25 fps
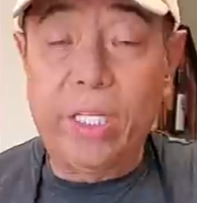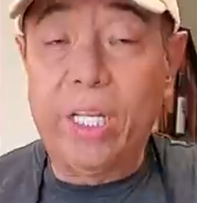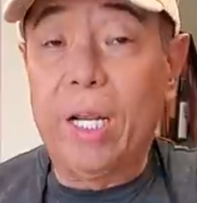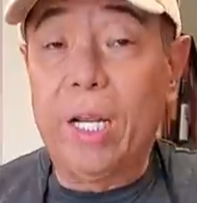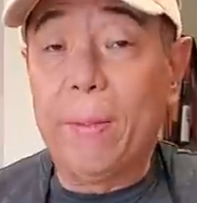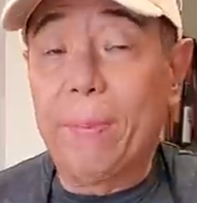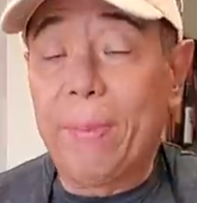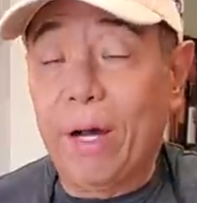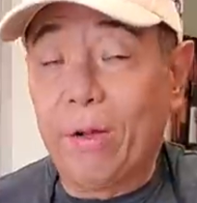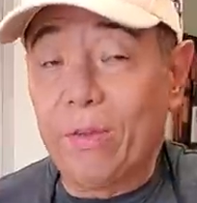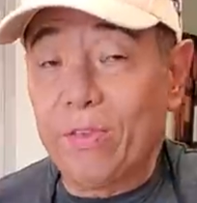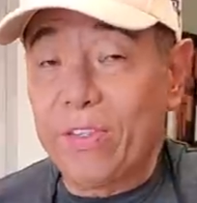it
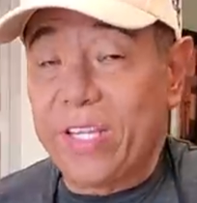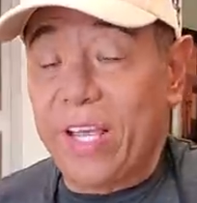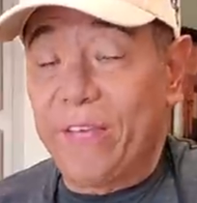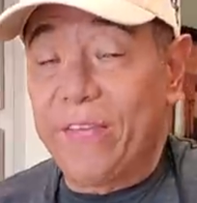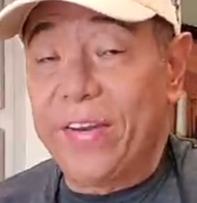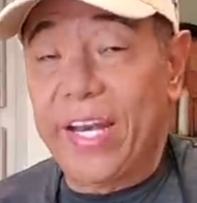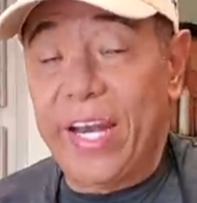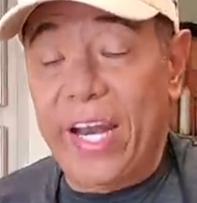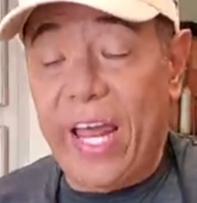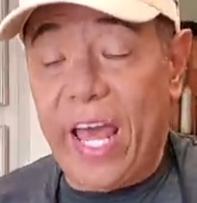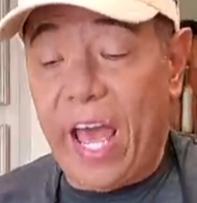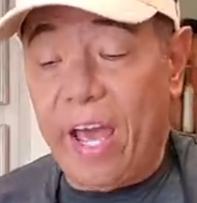about seven
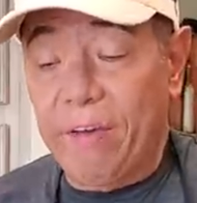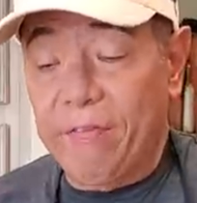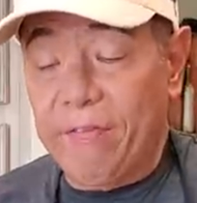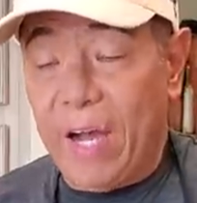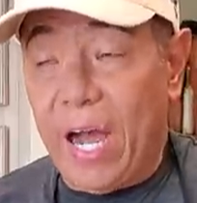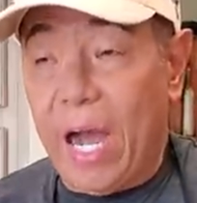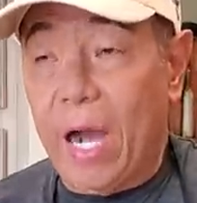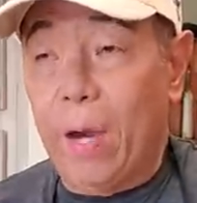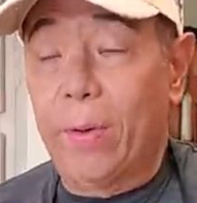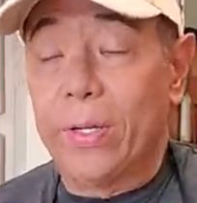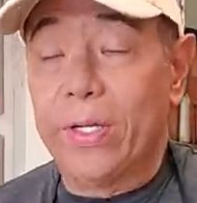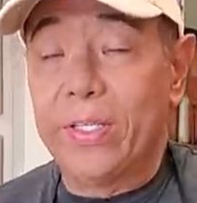and a half
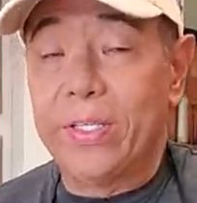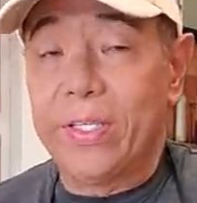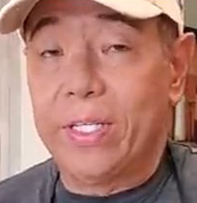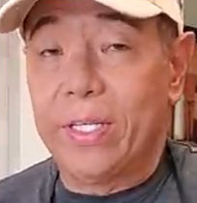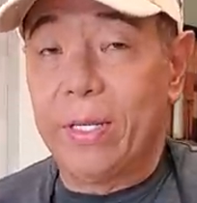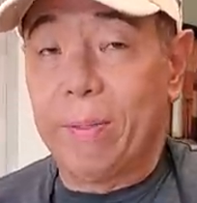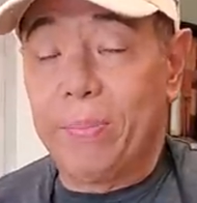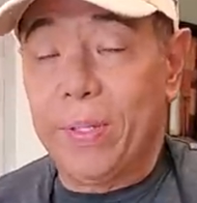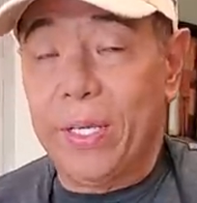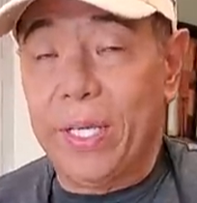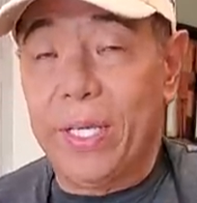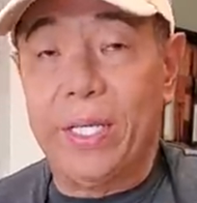hours in the
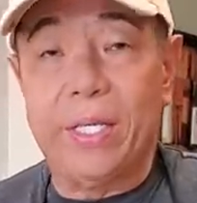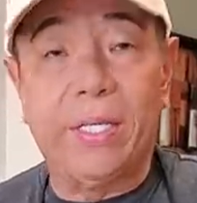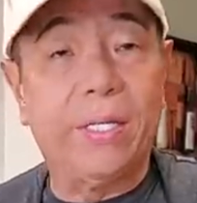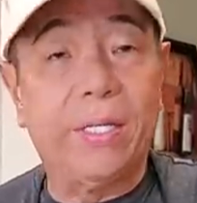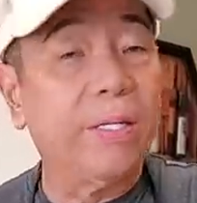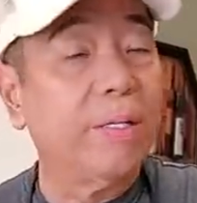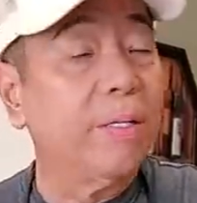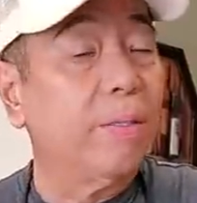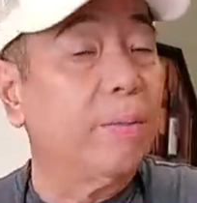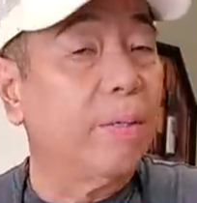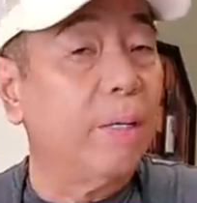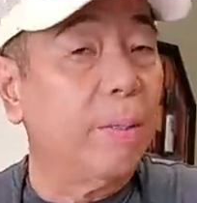pit,
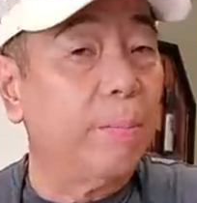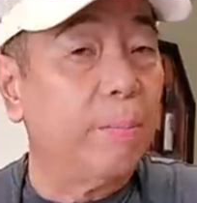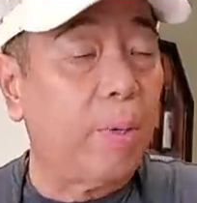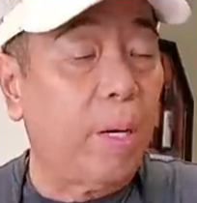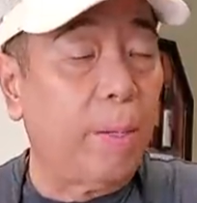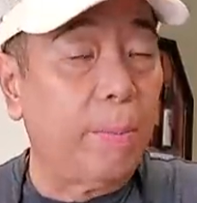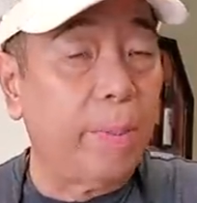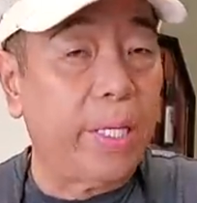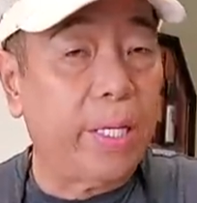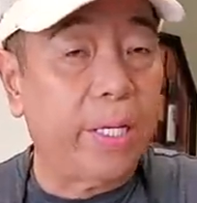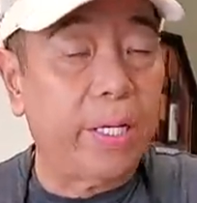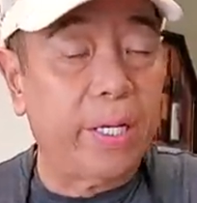
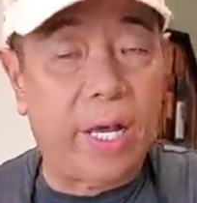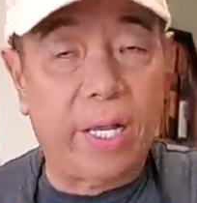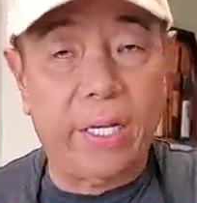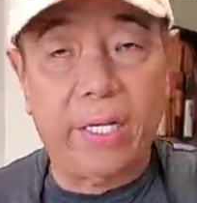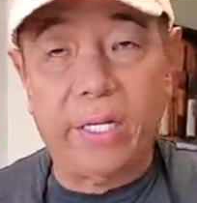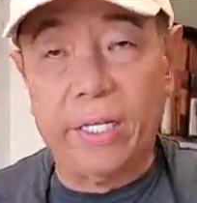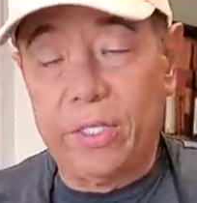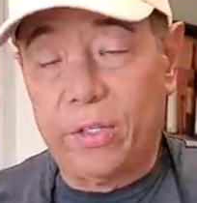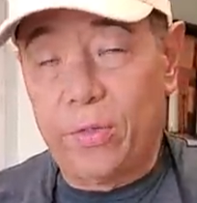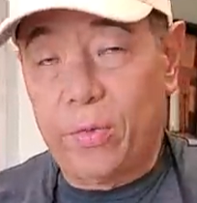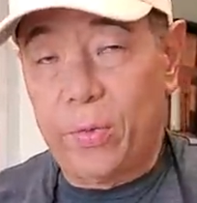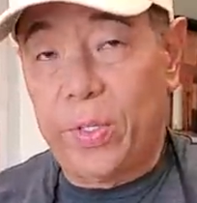probably
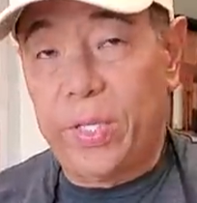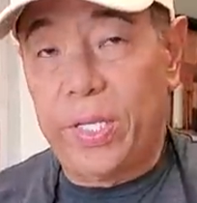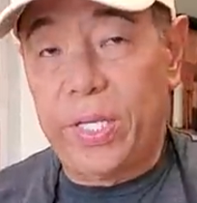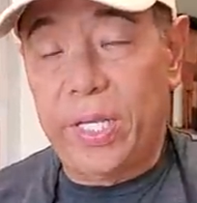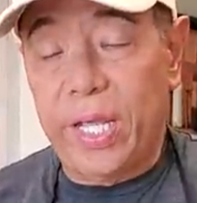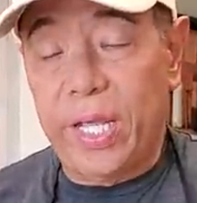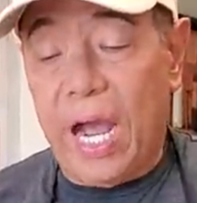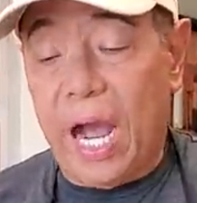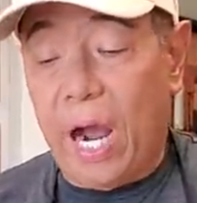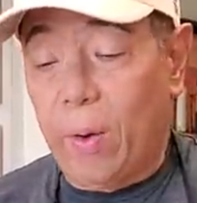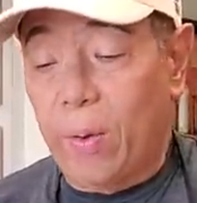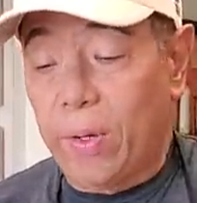another three
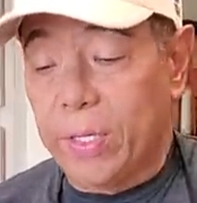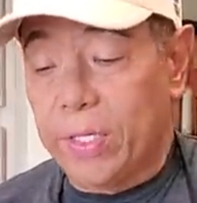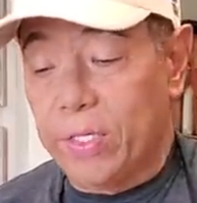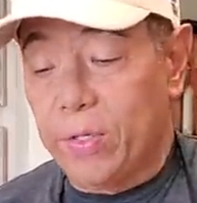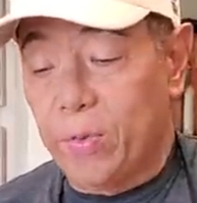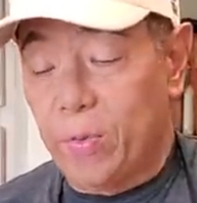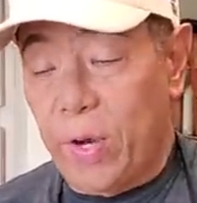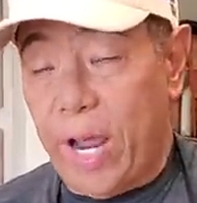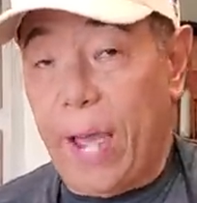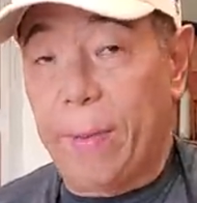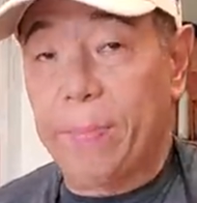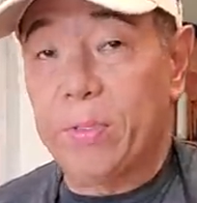hours
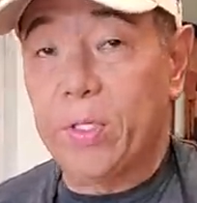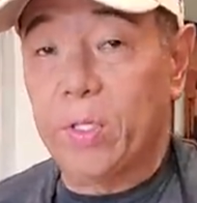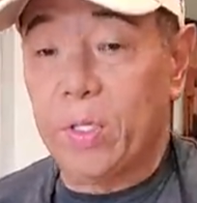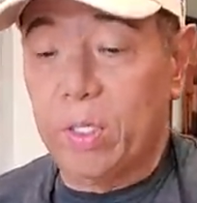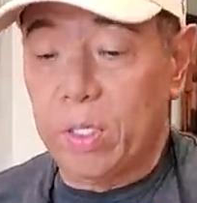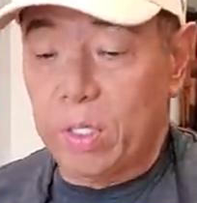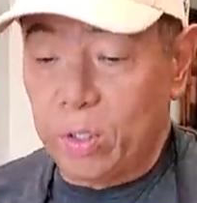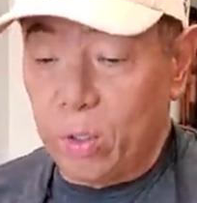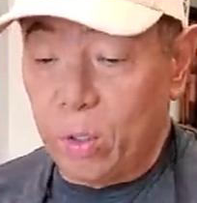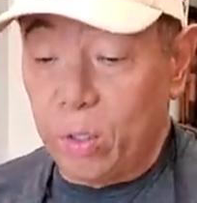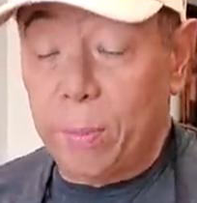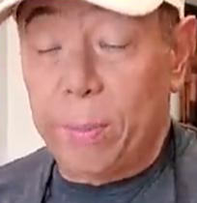wrapped, so a
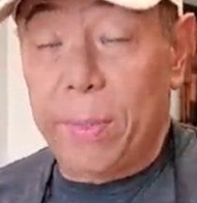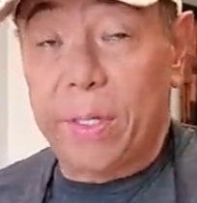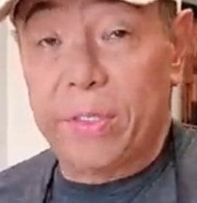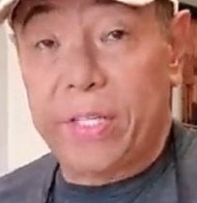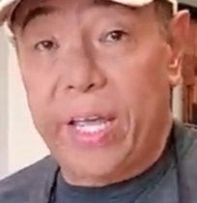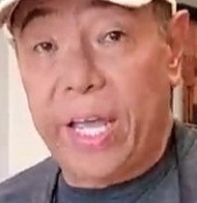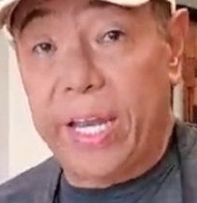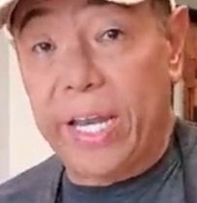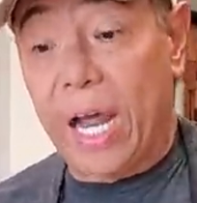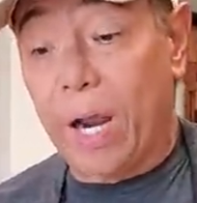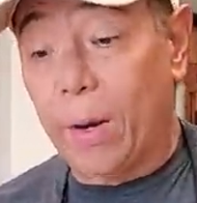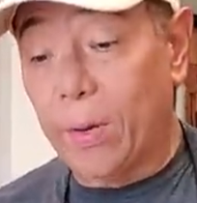total about
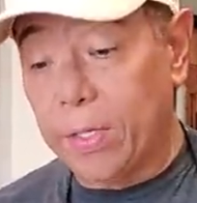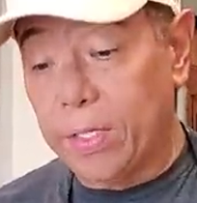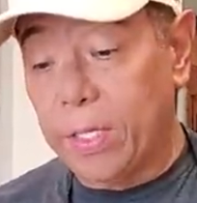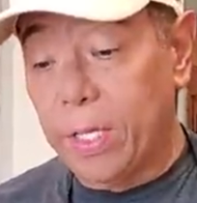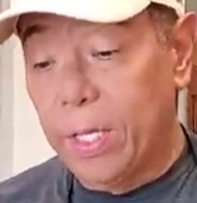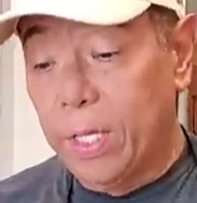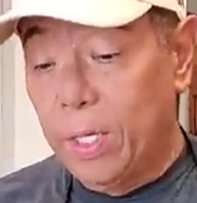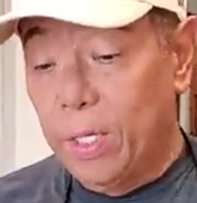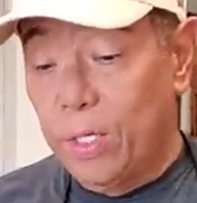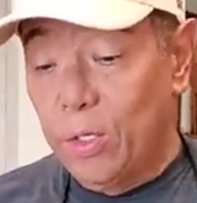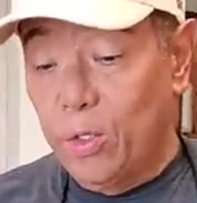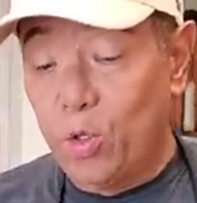10 hours
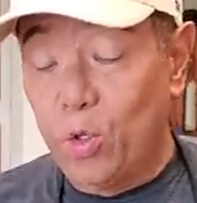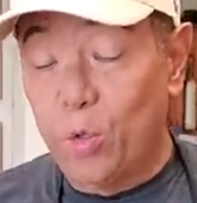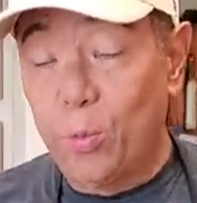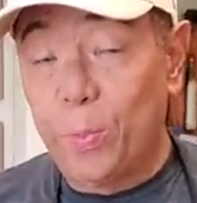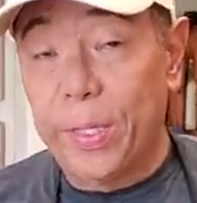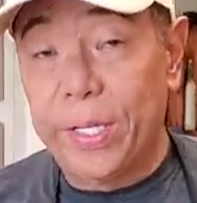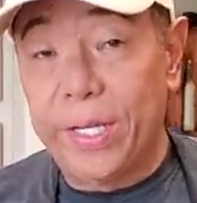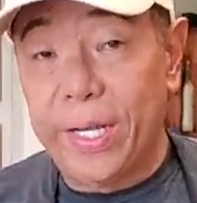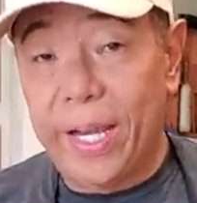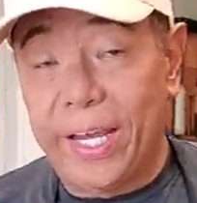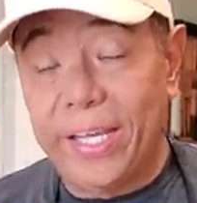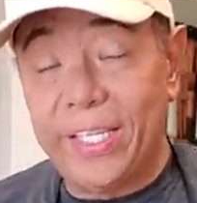super
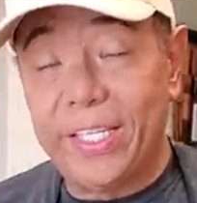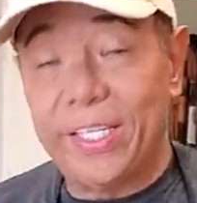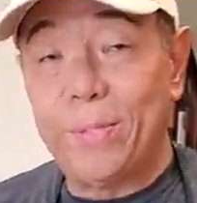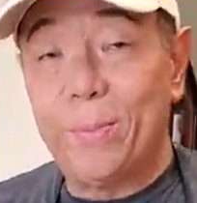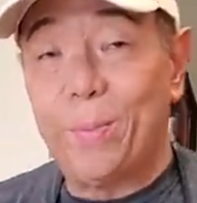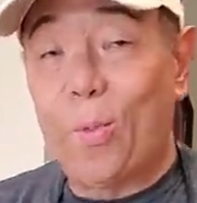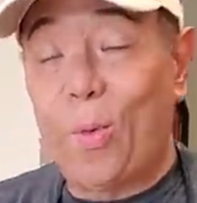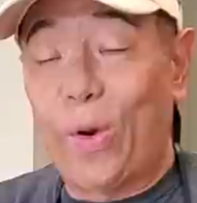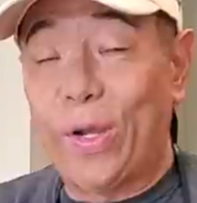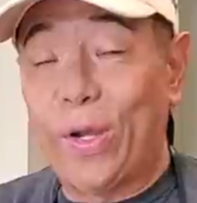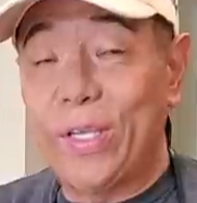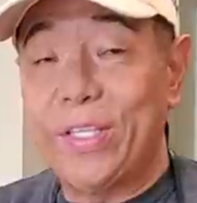nice,
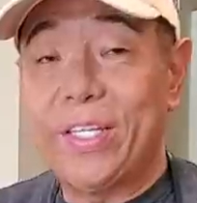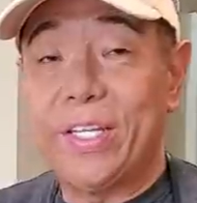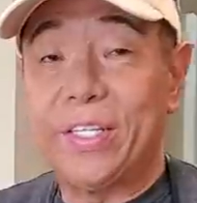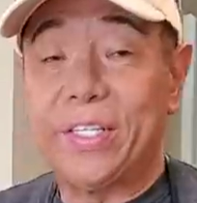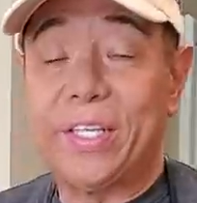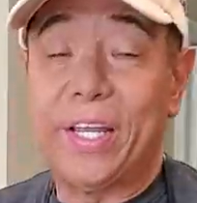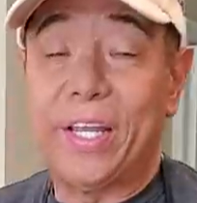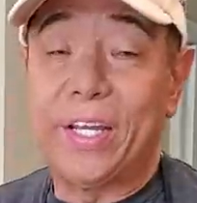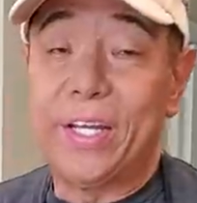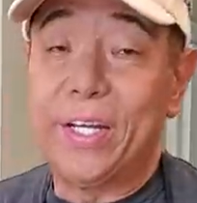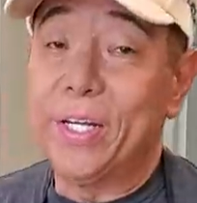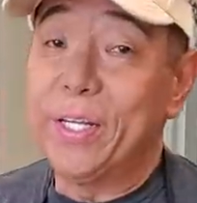moist, and
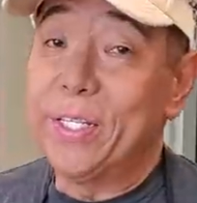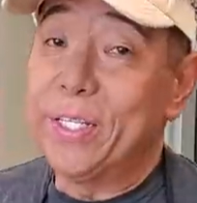tender.